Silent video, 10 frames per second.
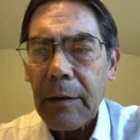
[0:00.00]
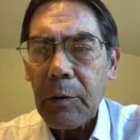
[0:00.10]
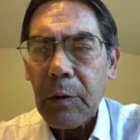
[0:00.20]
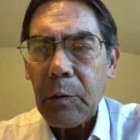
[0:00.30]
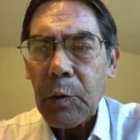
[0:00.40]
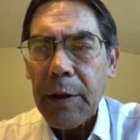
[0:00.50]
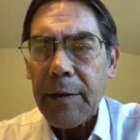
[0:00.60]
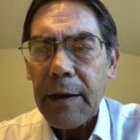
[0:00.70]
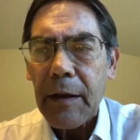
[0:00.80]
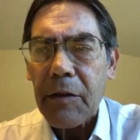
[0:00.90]
with
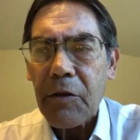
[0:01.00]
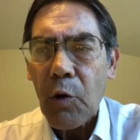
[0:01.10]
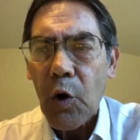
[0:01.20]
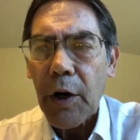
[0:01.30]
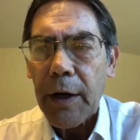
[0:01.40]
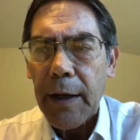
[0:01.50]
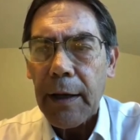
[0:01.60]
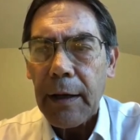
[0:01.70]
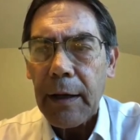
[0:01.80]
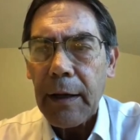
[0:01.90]
the
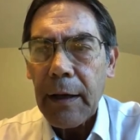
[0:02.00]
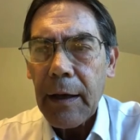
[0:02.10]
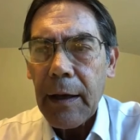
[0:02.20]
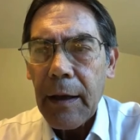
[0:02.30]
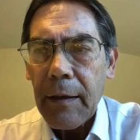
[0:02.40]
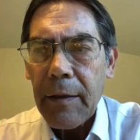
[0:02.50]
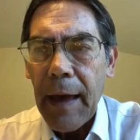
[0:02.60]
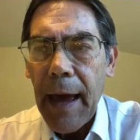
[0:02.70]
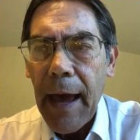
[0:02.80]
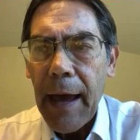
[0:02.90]
authority
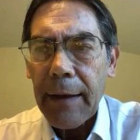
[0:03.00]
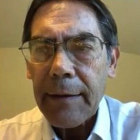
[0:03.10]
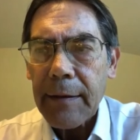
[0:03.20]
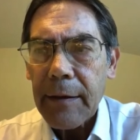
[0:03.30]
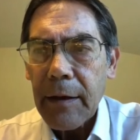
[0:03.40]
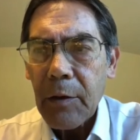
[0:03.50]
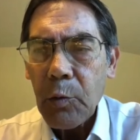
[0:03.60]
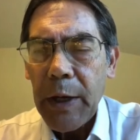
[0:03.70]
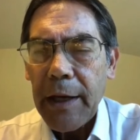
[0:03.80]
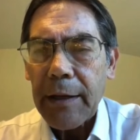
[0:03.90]
that
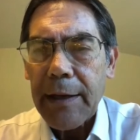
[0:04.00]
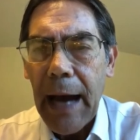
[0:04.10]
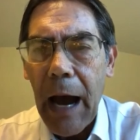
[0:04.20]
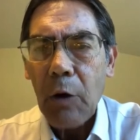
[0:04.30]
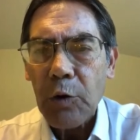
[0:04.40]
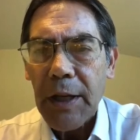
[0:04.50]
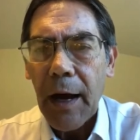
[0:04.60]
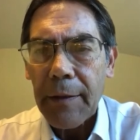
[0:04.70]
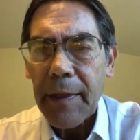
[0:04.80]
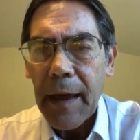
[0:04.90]
we could count
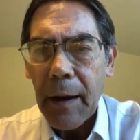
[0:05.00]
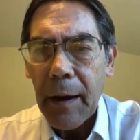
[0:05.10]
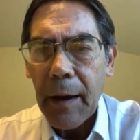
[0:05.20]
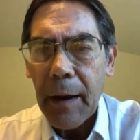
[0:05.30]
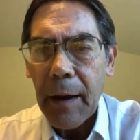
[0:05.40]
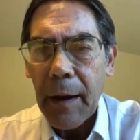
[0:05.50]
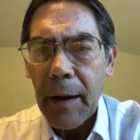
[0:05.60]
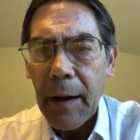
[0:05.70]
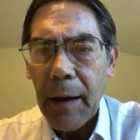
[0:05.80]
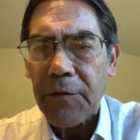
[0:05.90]
on them to
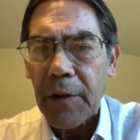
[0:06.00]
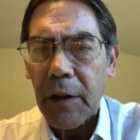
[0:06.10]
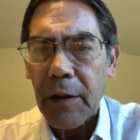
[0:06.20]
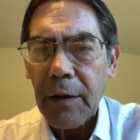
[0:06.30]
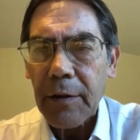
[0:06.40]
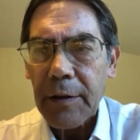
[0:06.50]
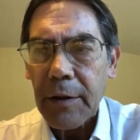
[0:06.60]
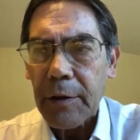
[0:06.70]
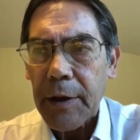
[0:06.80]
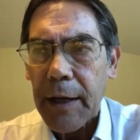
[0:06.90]
be truthful.
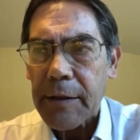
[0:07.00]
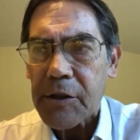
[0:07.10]
Okay,